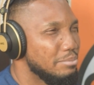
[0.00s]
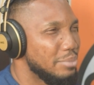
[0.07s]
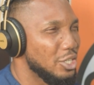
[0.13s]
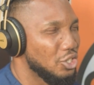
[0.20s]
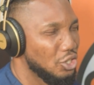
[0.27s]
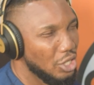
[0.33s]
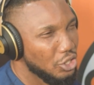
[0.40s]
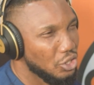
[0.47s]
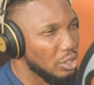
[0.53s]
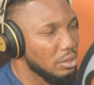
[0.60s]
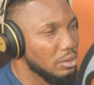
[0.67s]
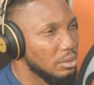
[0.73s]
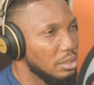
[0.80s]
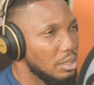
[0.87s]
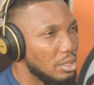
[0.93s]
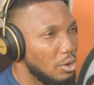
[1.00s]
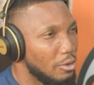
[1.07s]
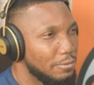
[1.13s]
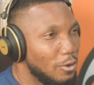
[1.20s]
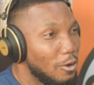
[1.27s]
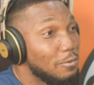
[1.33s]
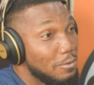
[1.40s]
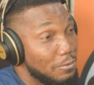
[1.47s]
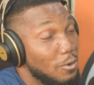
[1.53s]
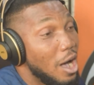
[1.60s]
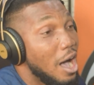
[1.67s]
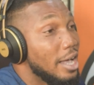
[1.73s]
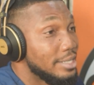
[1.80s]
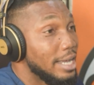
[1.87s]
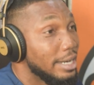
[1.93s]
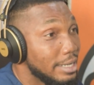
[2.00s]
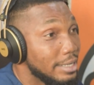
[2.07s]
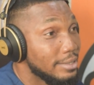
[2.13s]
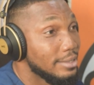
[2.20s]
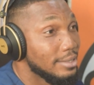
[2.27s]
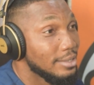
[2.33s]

per session of 4 hours at least.